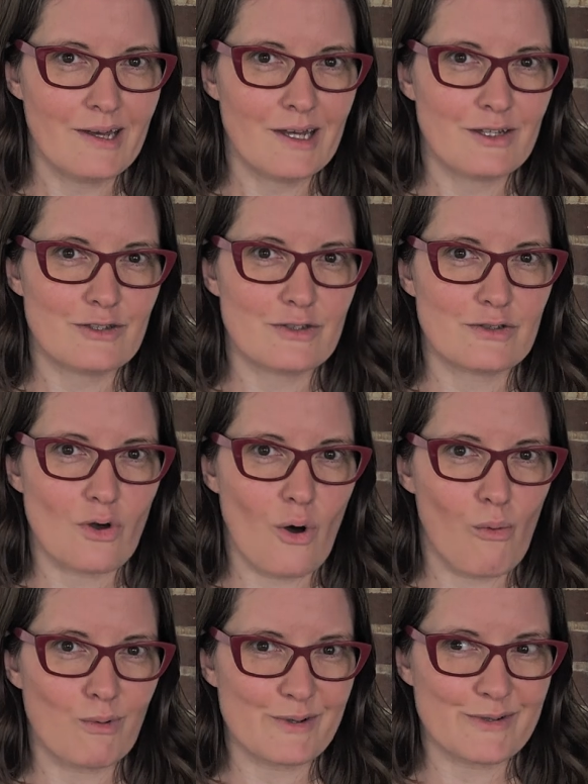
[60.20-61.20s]
So
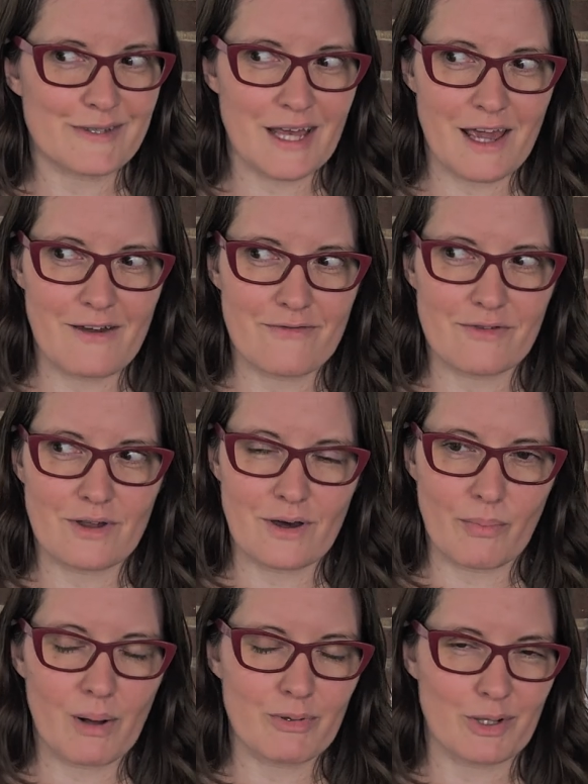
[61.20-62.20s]
we'll save the
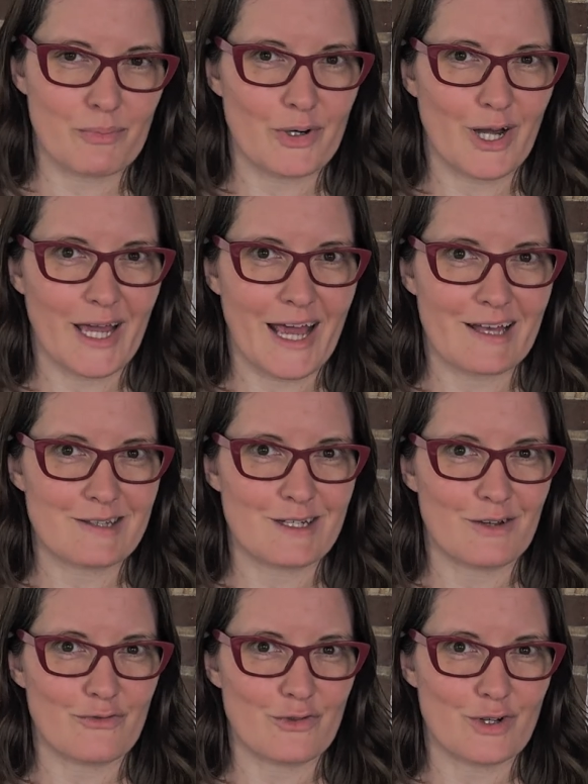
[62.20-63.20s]
public
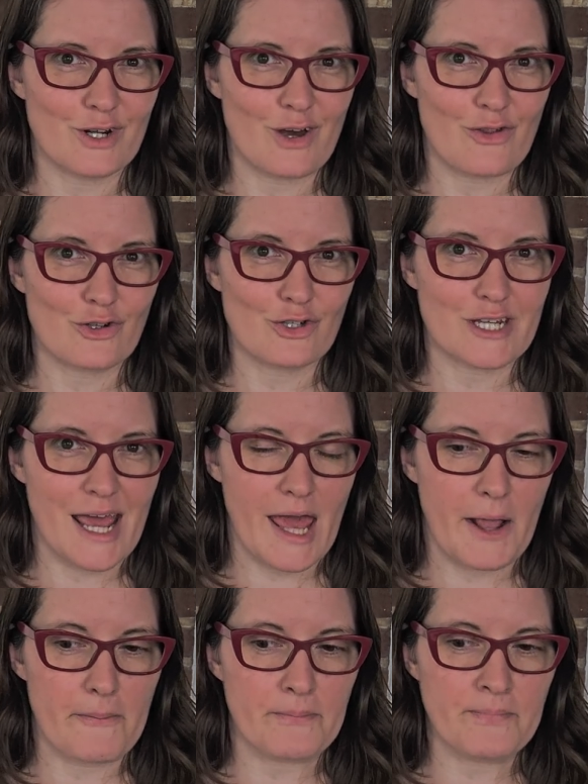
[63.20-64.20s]
broadcasting for another
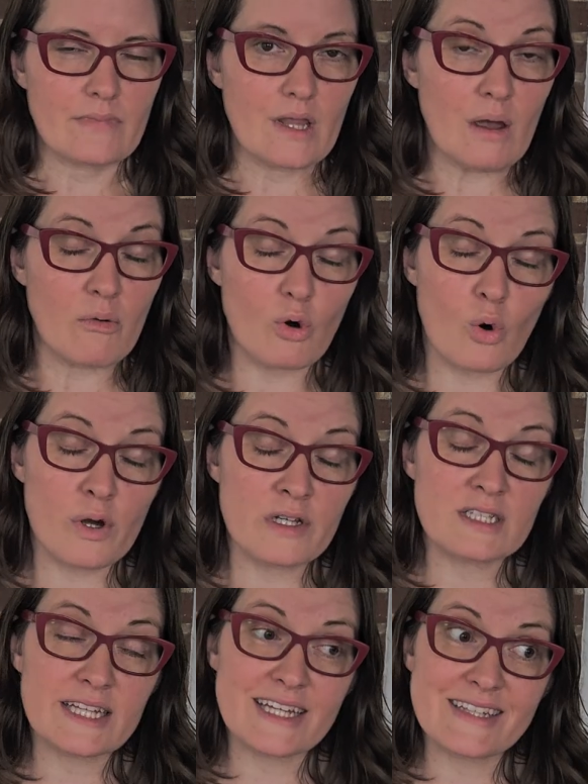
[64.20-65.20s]
day. I'm going
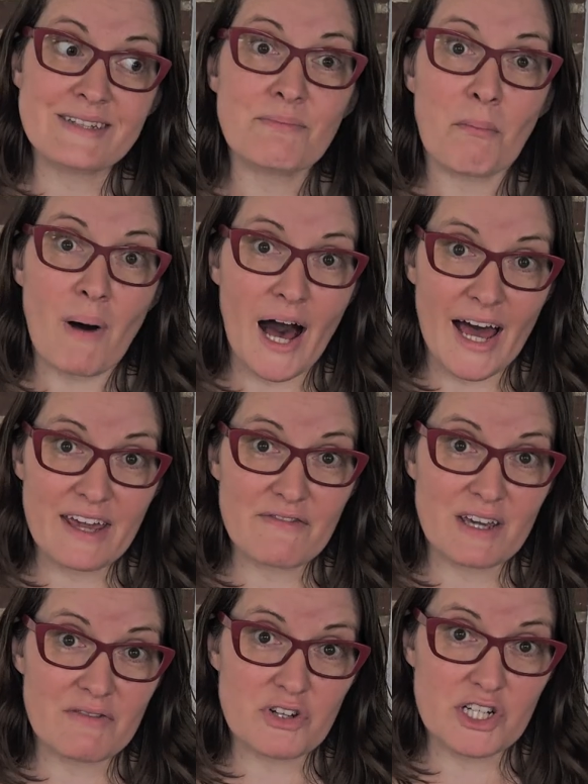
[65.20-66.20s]
to list my
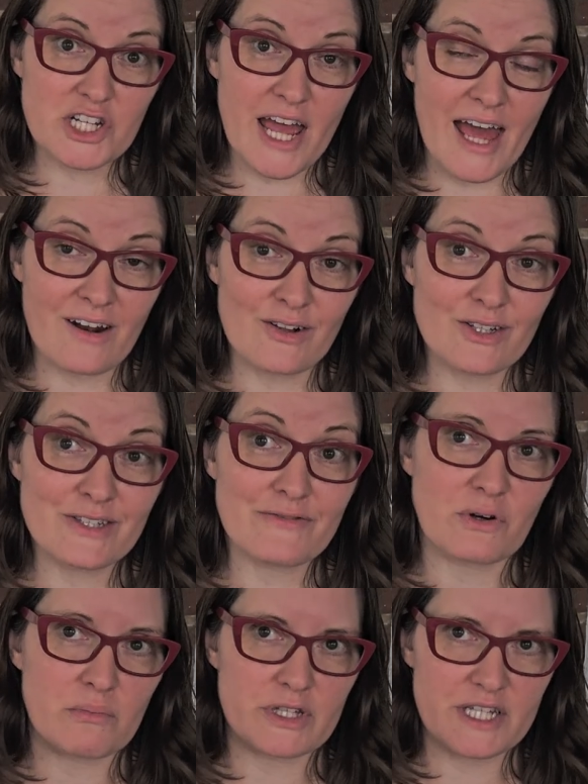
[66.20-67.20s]
favorite channels
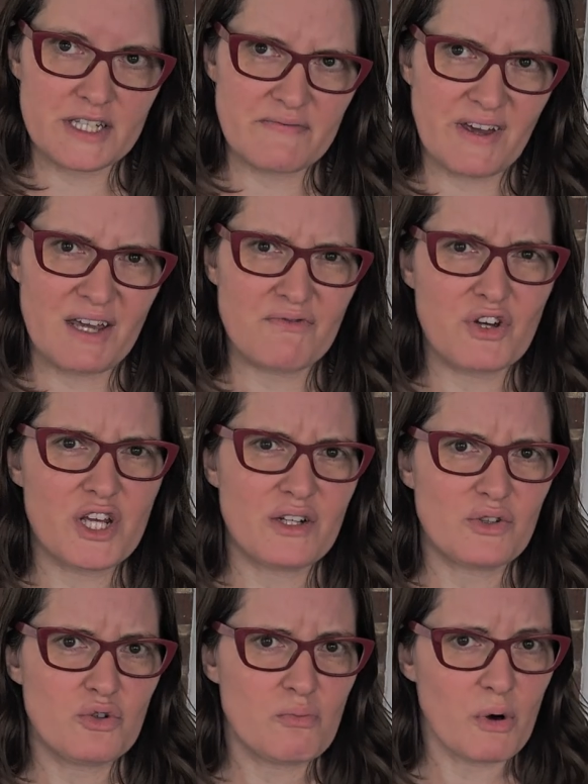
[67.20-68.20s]
from least favorite
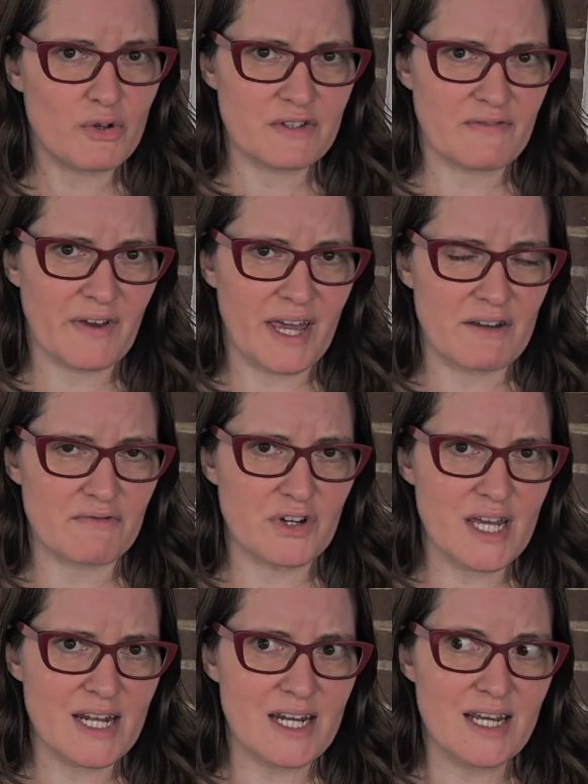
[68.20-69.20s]
to most
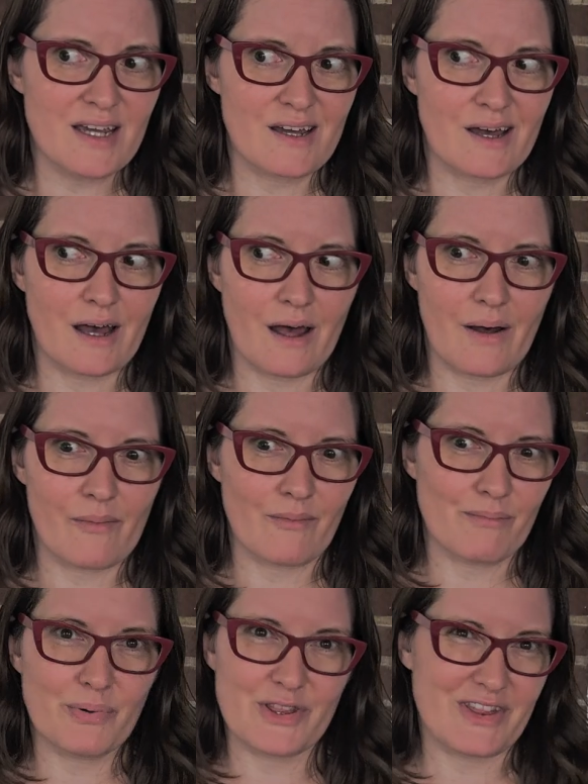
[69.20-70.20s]
favorite,
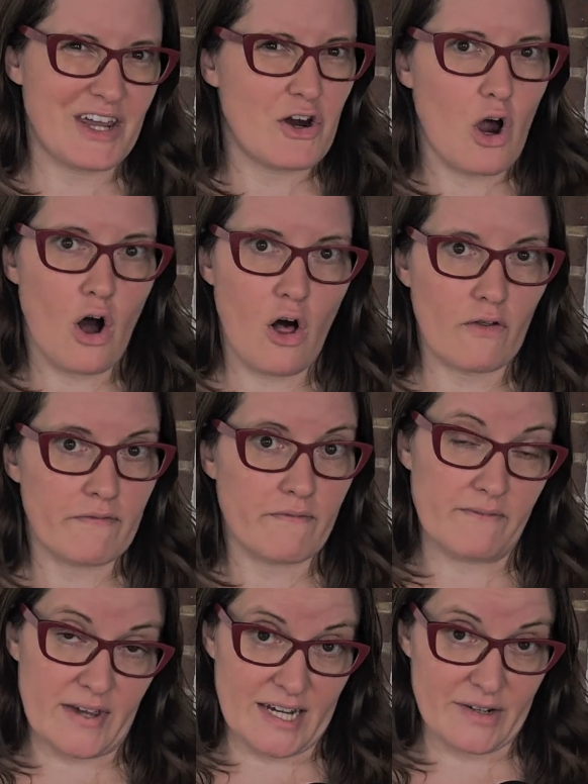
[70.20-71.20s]
but they're all
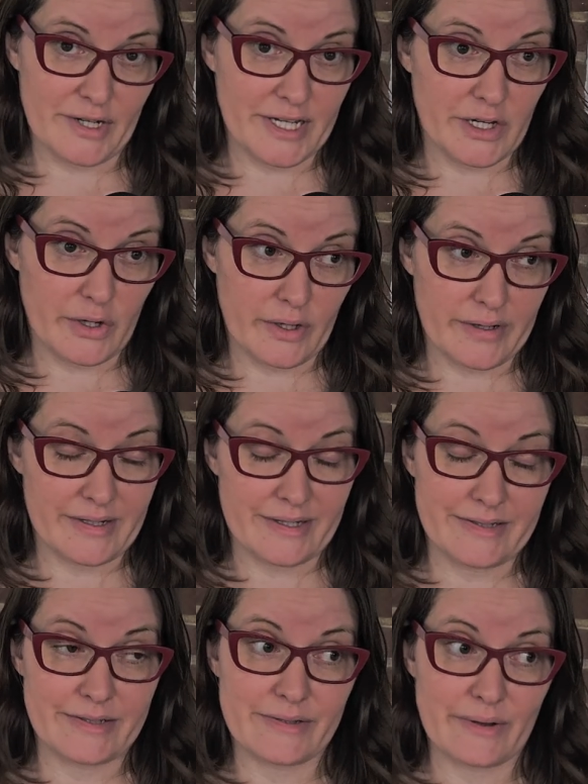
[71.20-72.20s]
very good.
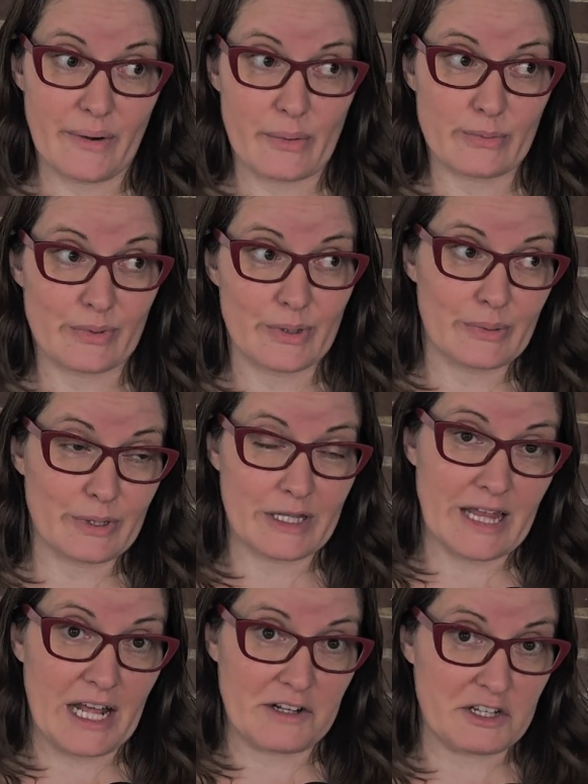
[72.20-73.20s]
So don't let
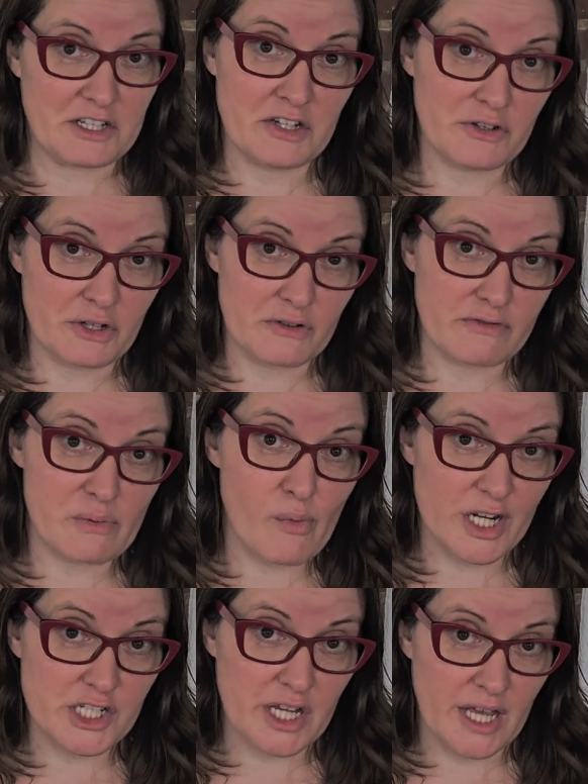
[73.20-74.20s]
that deter you from
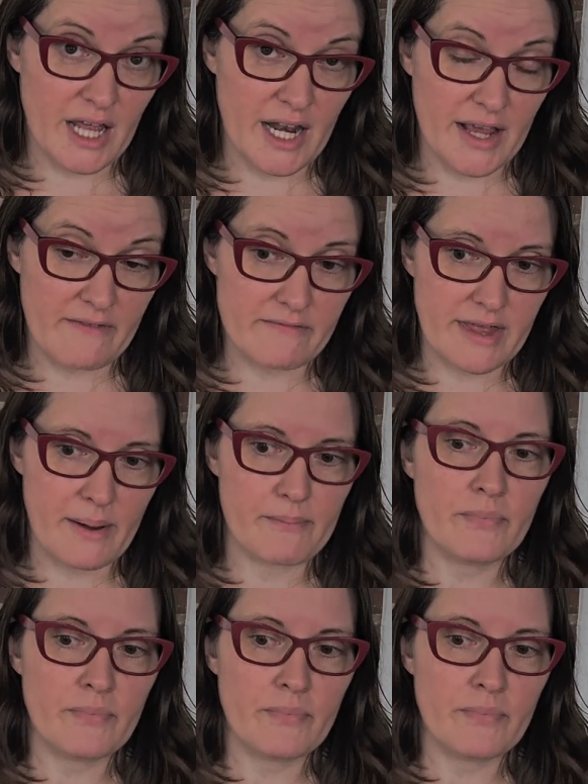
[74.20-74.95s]
watching any of them.